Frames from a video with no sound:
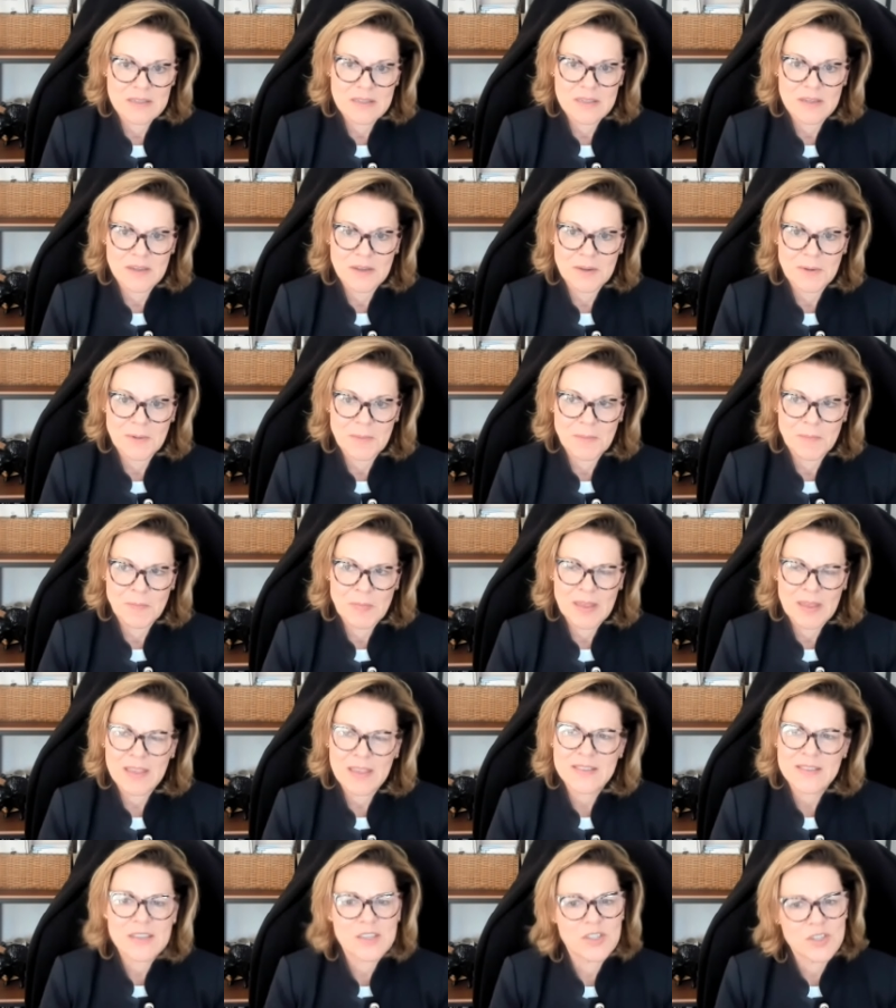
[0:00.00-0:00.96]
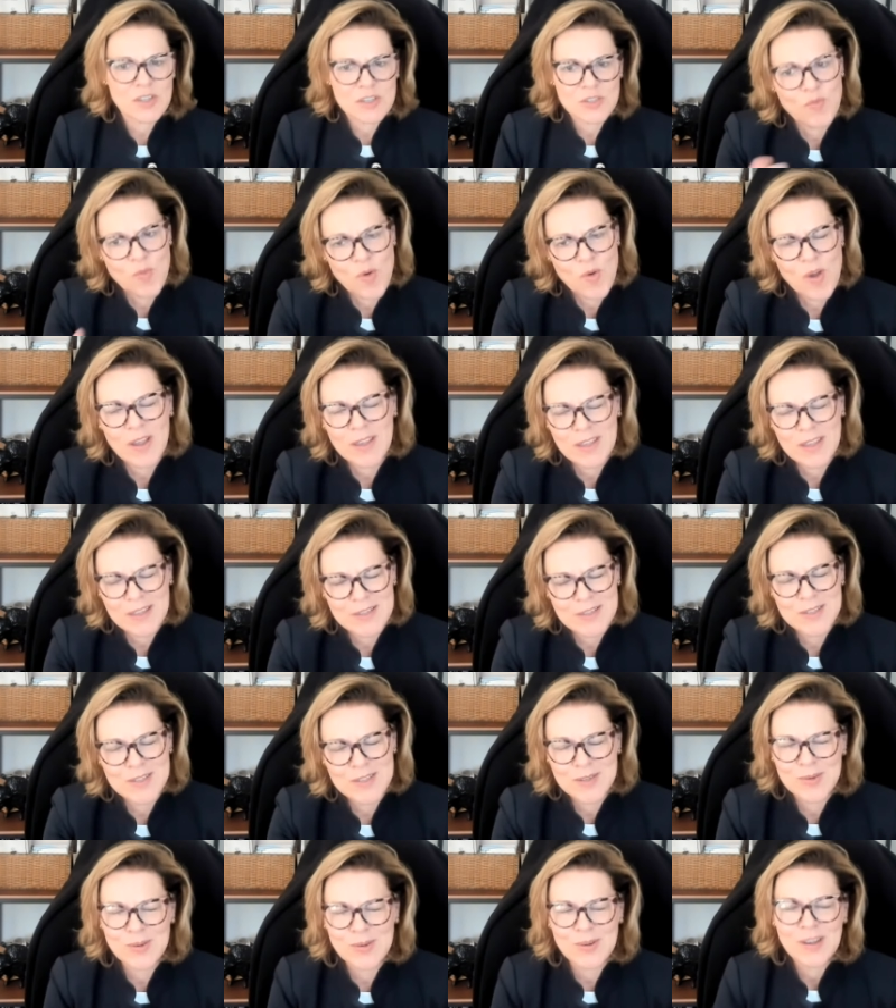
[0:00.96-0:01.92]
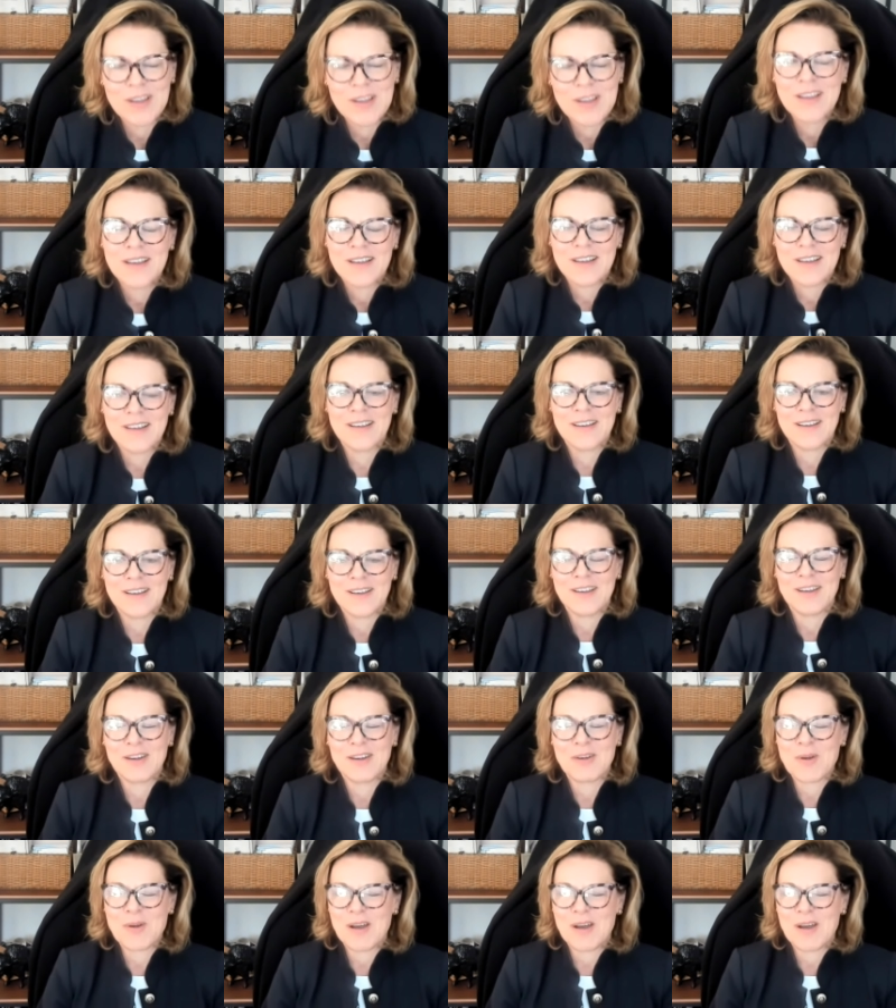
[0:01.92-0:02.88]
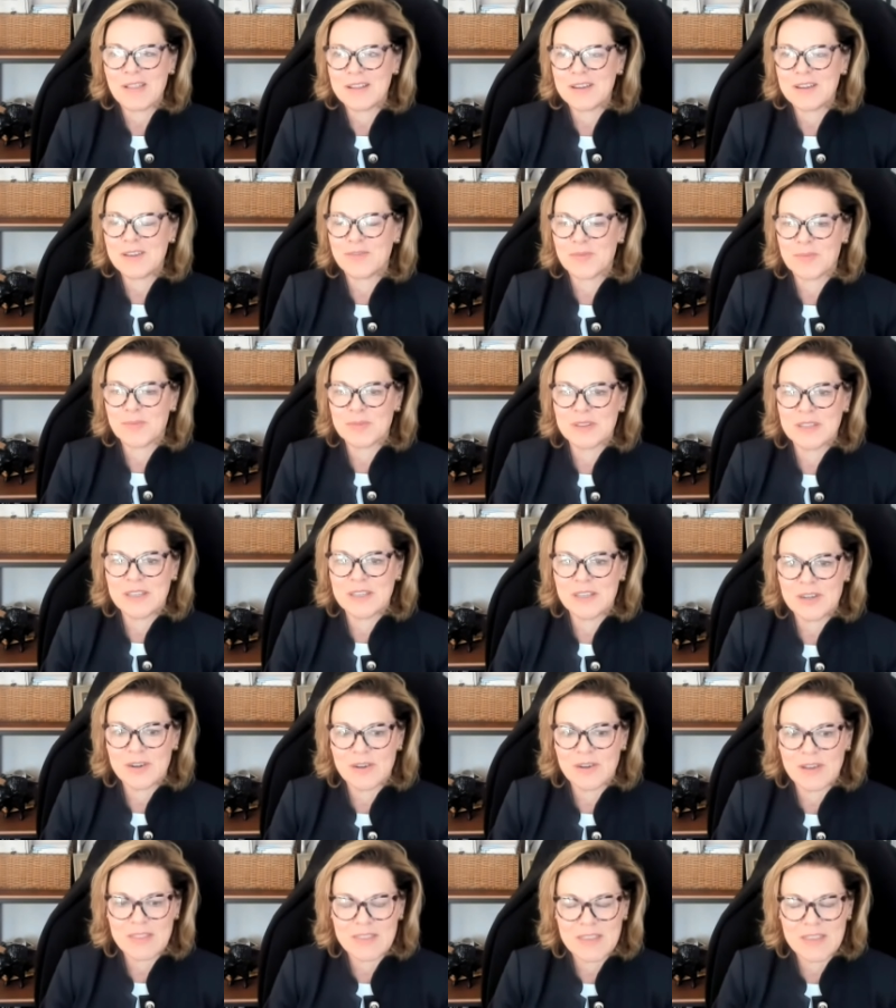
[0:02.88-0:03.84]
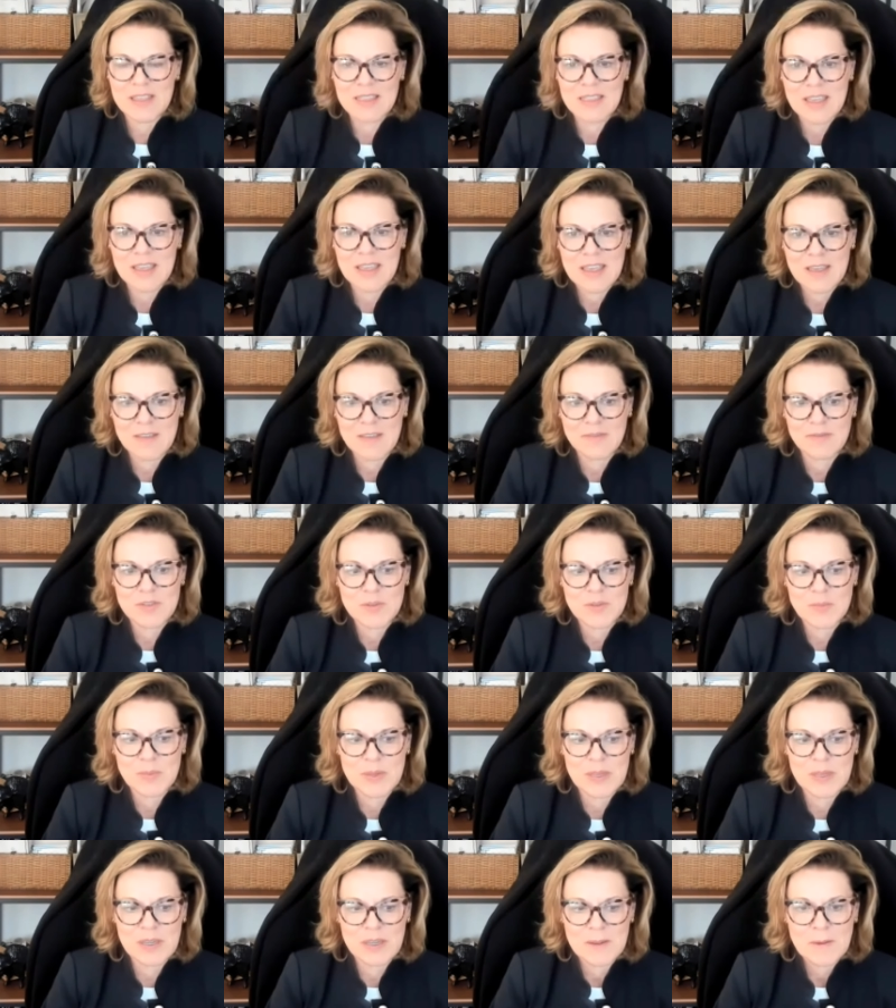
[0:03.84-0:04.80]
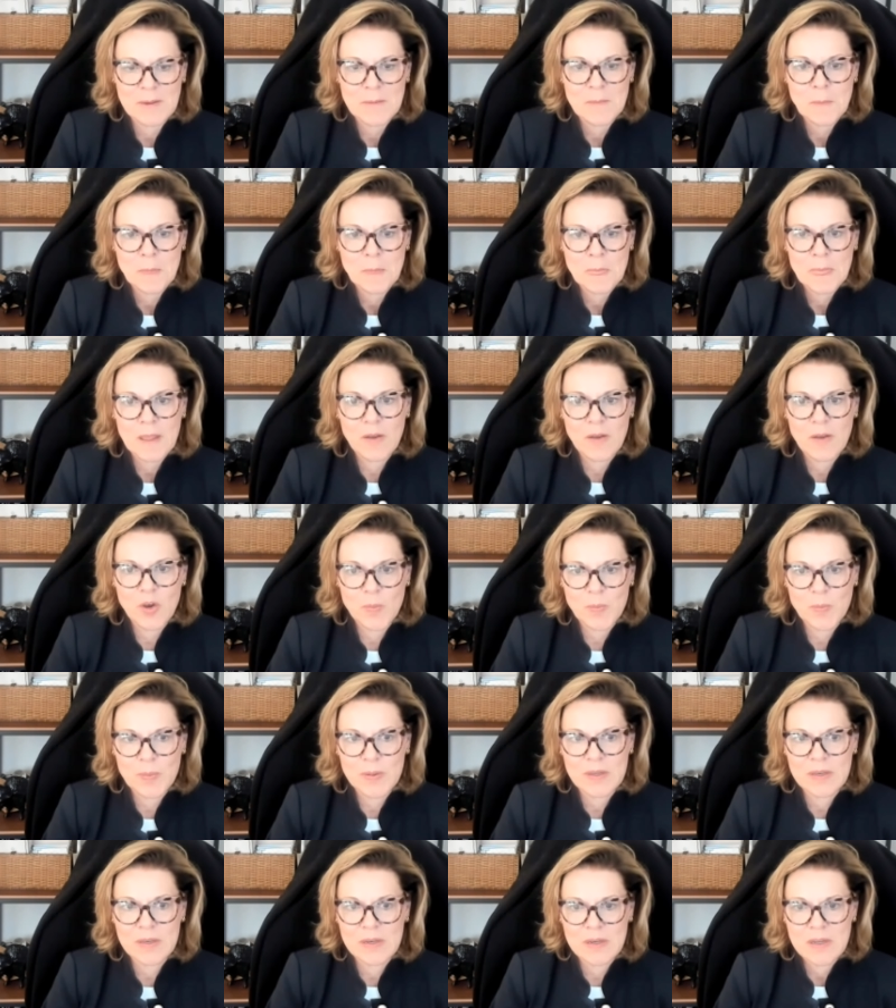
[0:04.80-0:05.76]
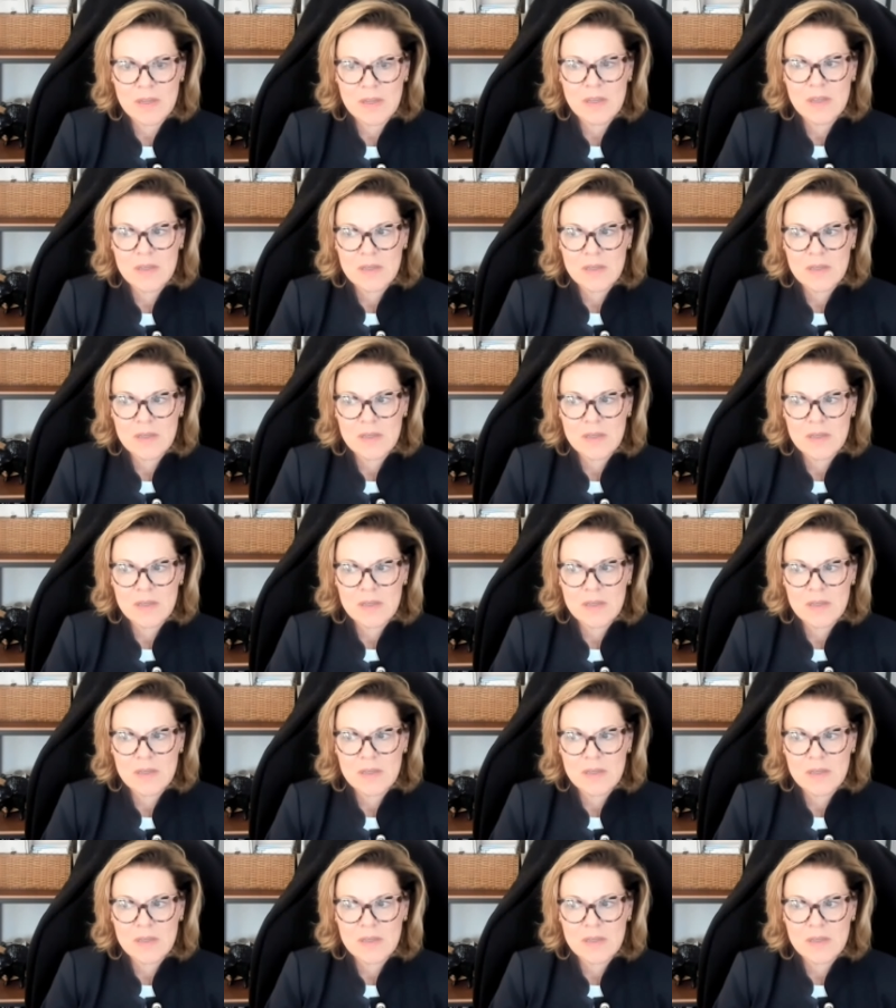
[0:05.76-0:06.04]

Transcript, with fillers: So I guess it does walk into uh, a quality from a leader. I think they have to be open